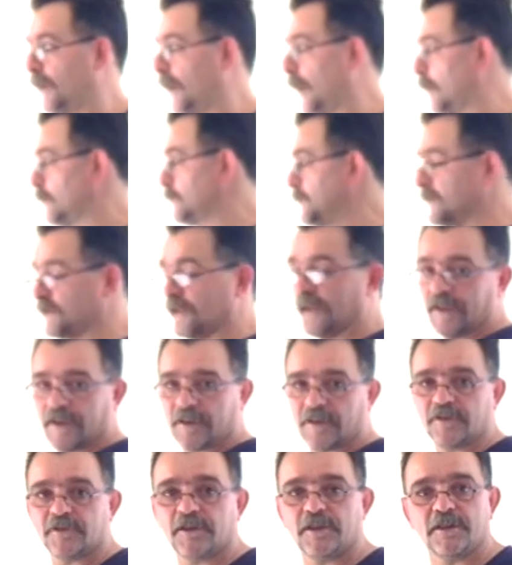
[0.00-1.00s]
I'll be
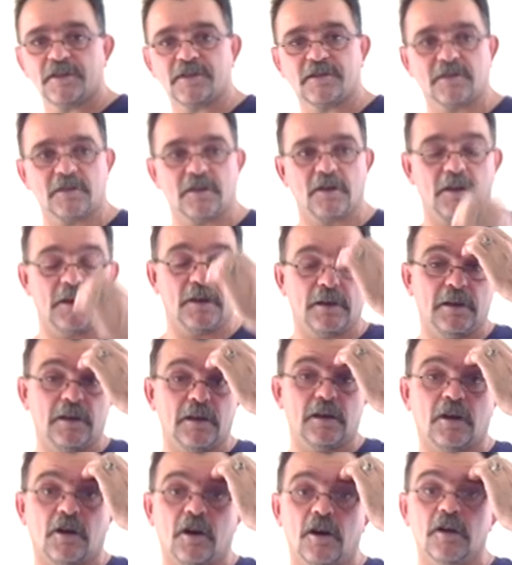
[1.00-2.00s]
taking this uh,
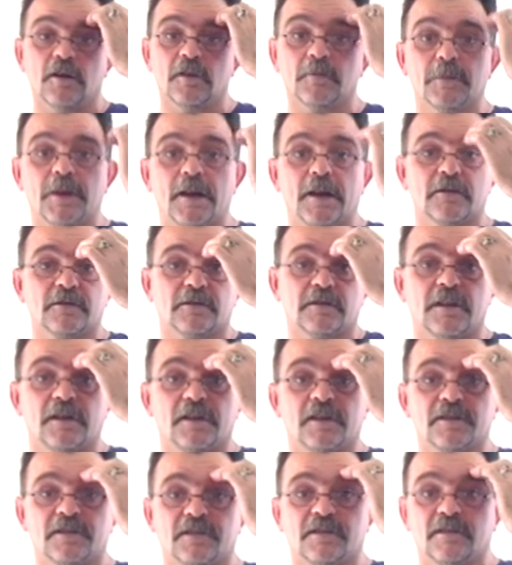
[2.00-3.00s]
little column
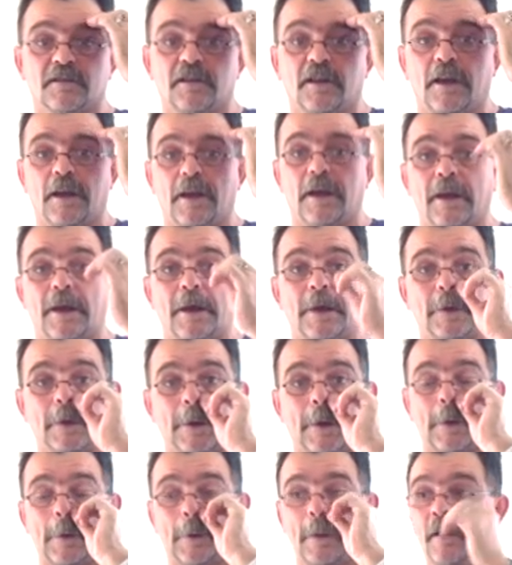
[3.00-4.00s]
downstairs and
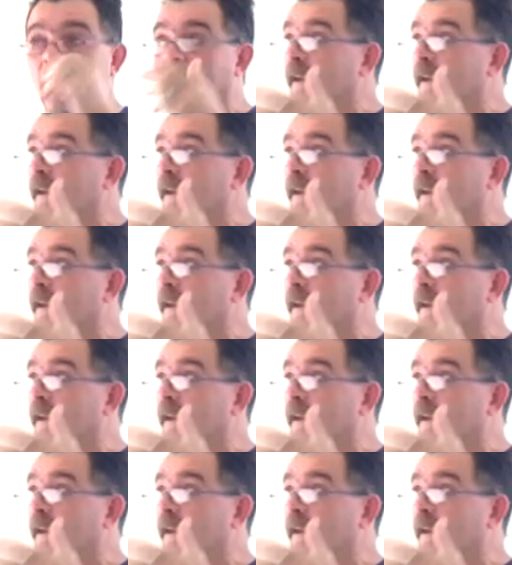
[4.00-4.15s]
uh,